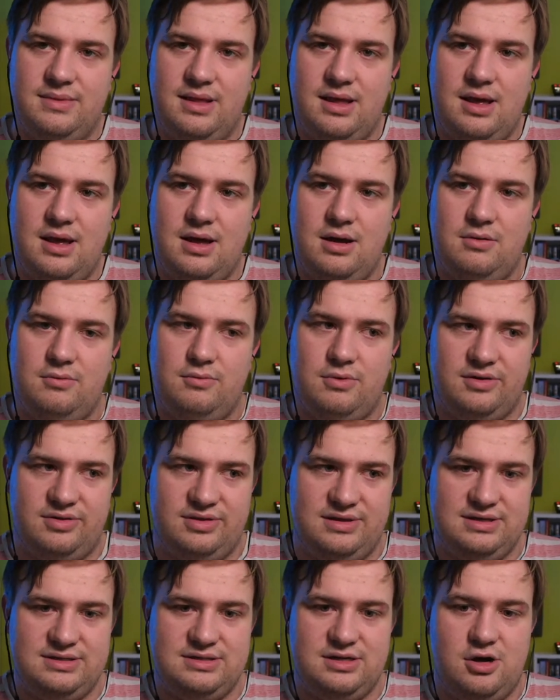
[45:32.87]
What
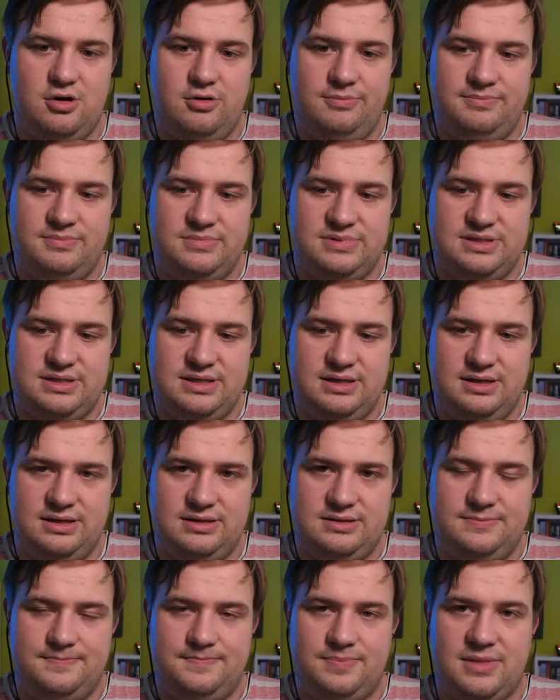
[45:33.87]
this opens, it
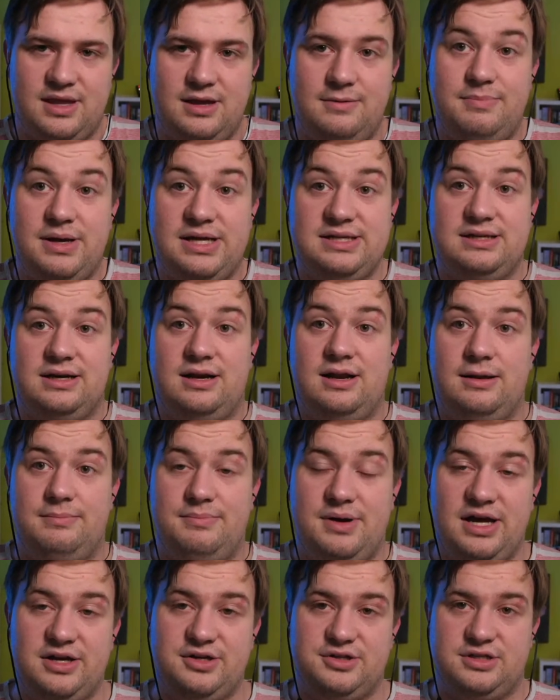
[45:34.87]
basically
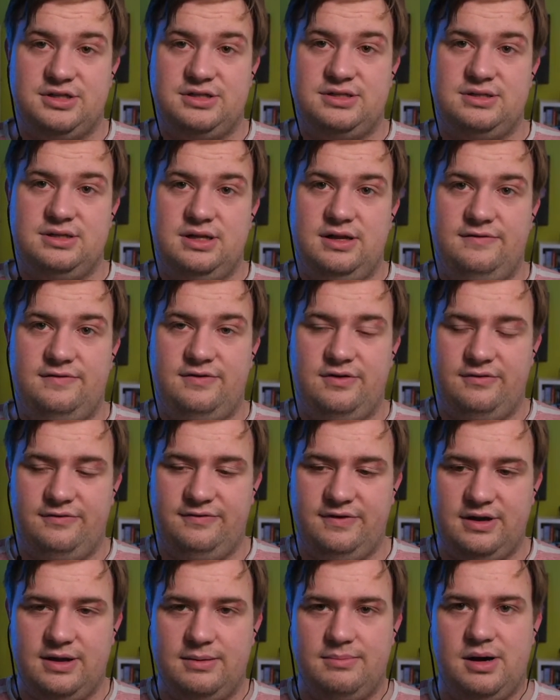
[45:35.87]
punches, if you think
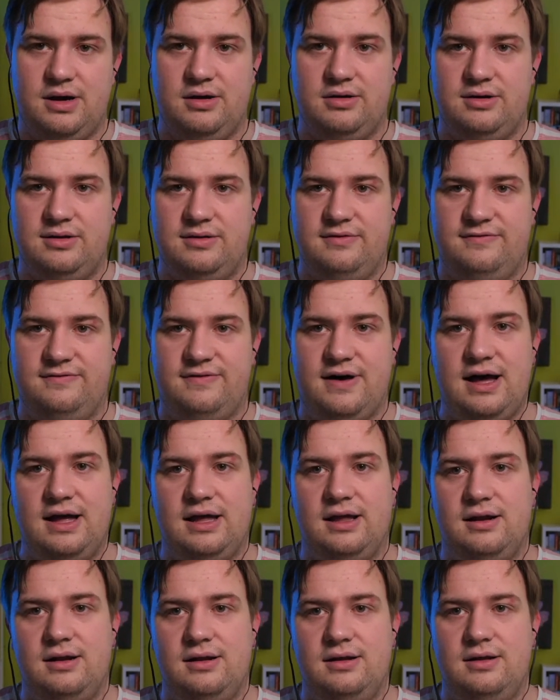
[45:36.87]
about a
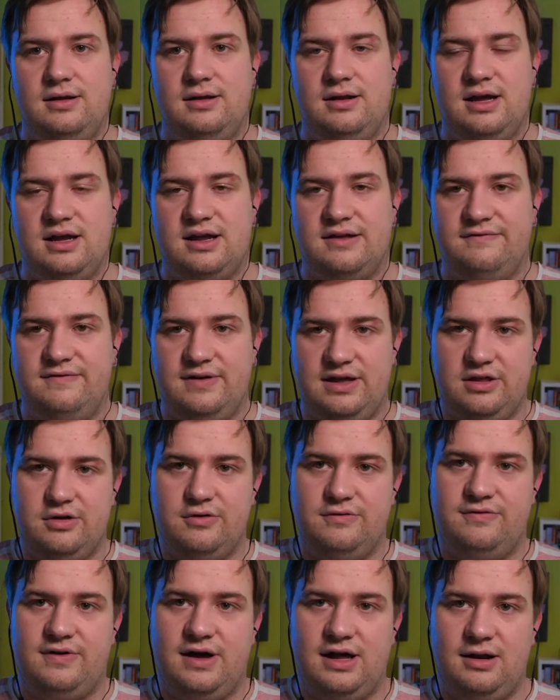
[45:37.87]
file, like a video
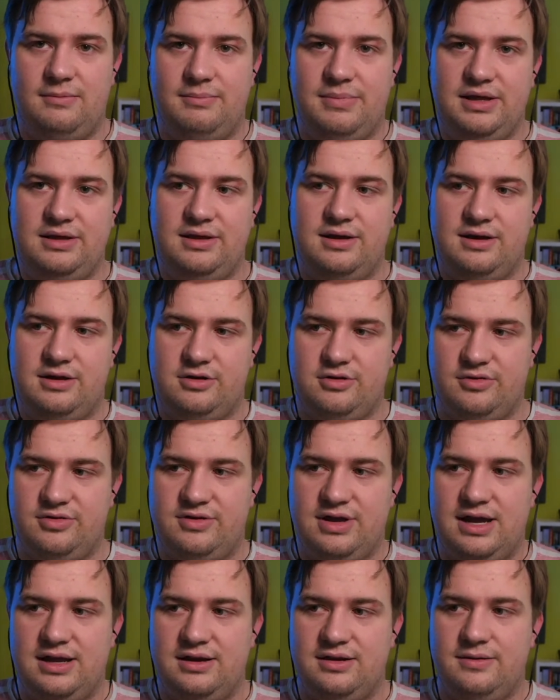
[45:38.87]
file being in a
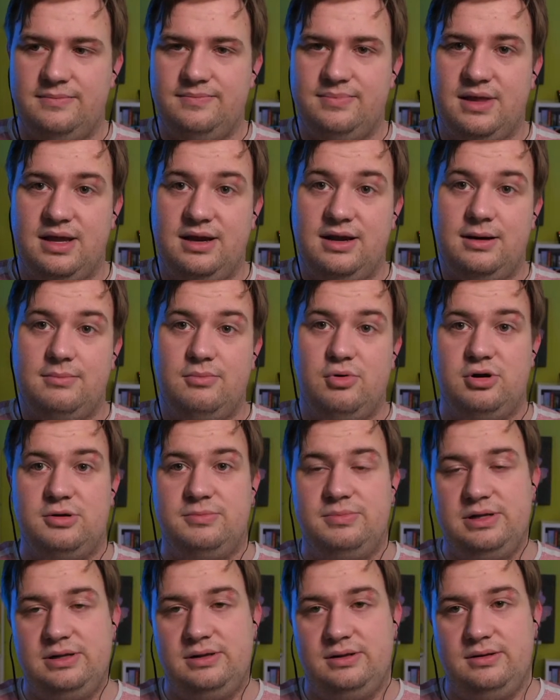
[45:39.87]
container and there are
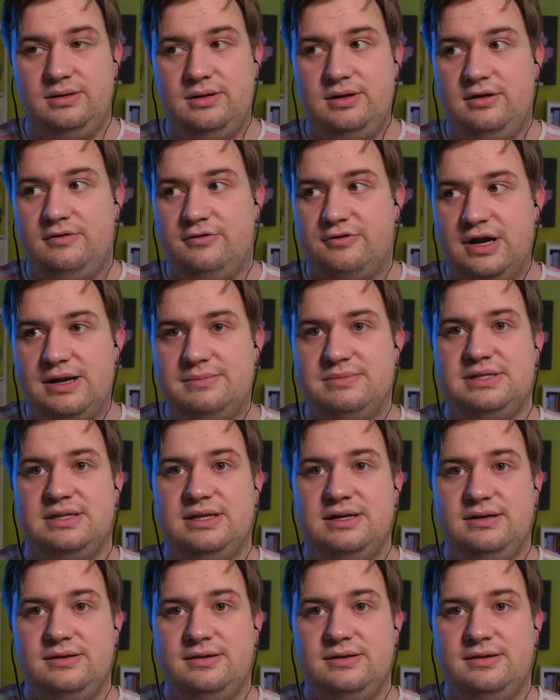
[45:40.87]
multiple frames in it.